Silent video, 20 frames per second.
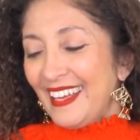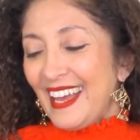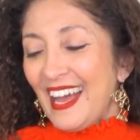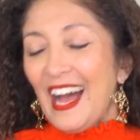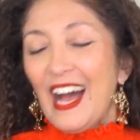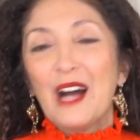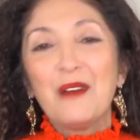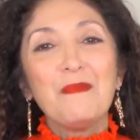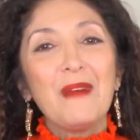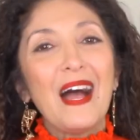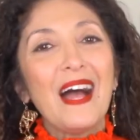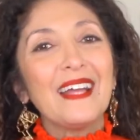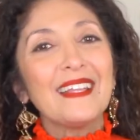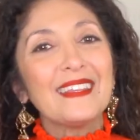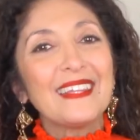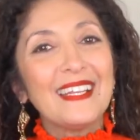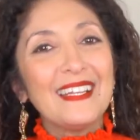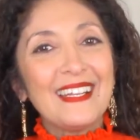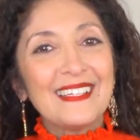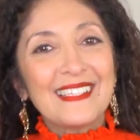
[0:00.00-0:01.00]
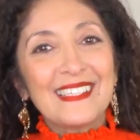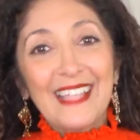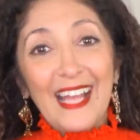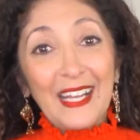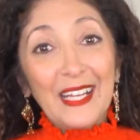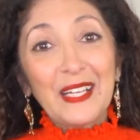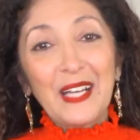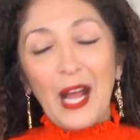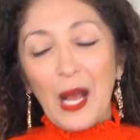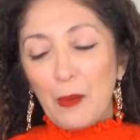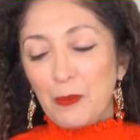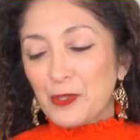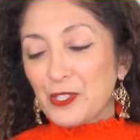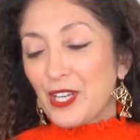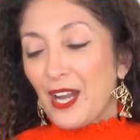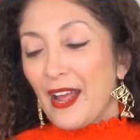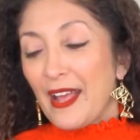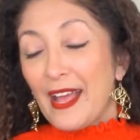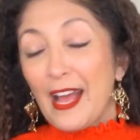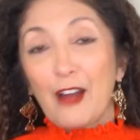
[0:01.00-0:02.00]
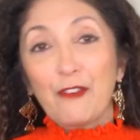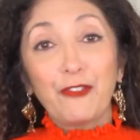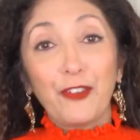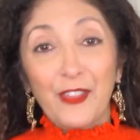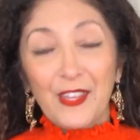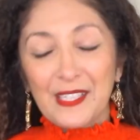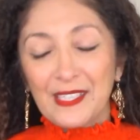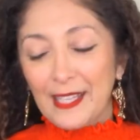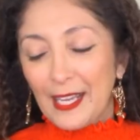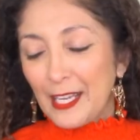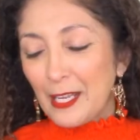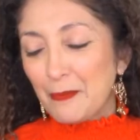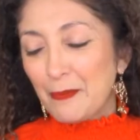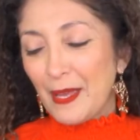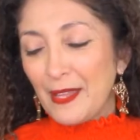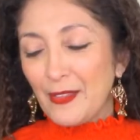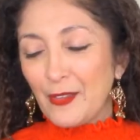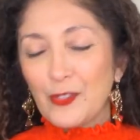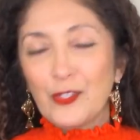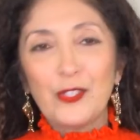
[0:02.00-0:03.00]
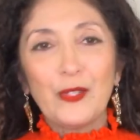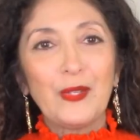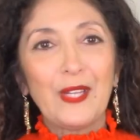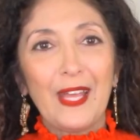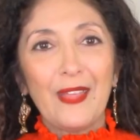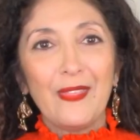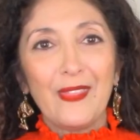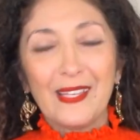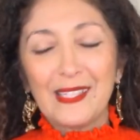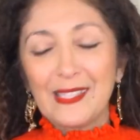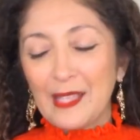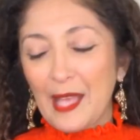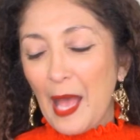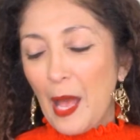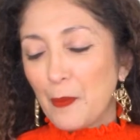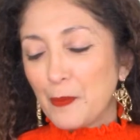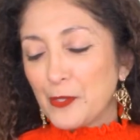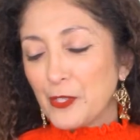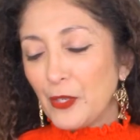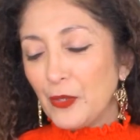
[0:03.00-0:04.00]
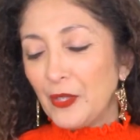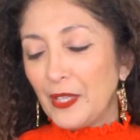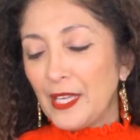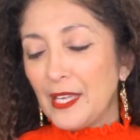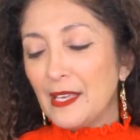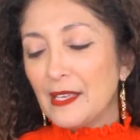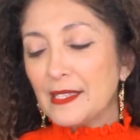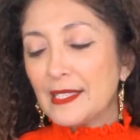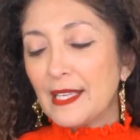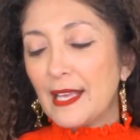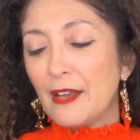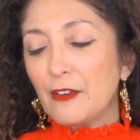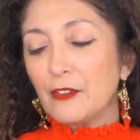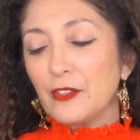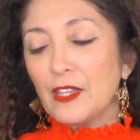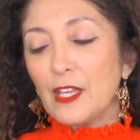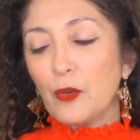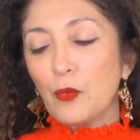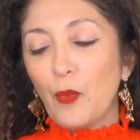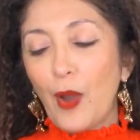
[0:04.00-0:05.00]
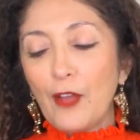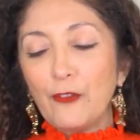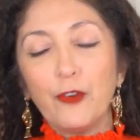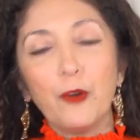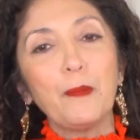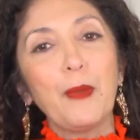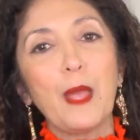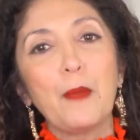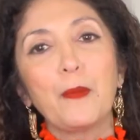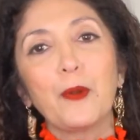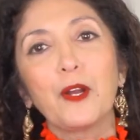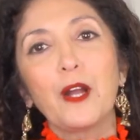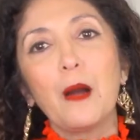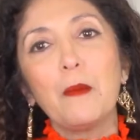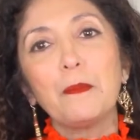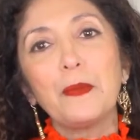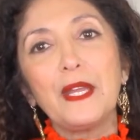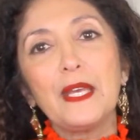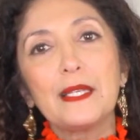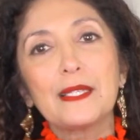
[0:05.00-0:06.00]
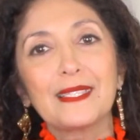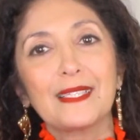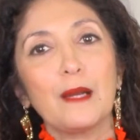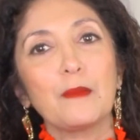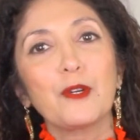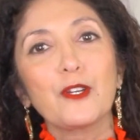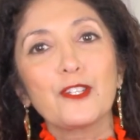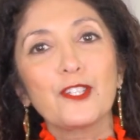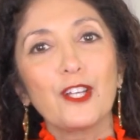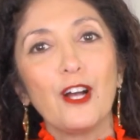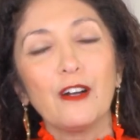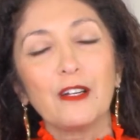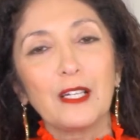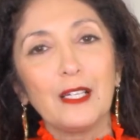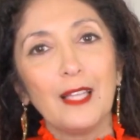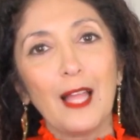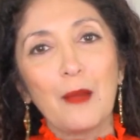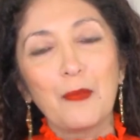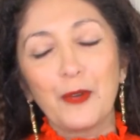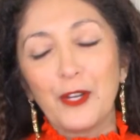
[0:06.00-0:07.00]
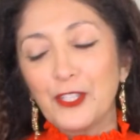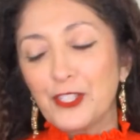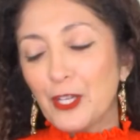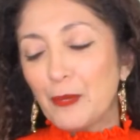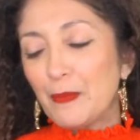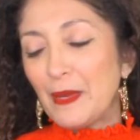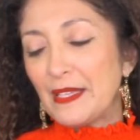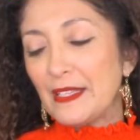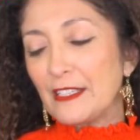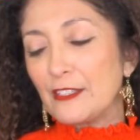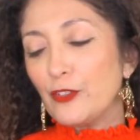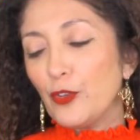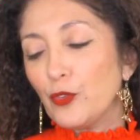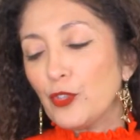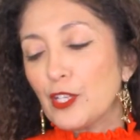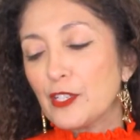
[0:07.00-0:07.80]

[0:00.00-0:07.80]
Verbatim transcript: Um, then second option I have for the second bathing suit in this capsule is the Rifle Paper Company Summersalt collaboration bathing suit.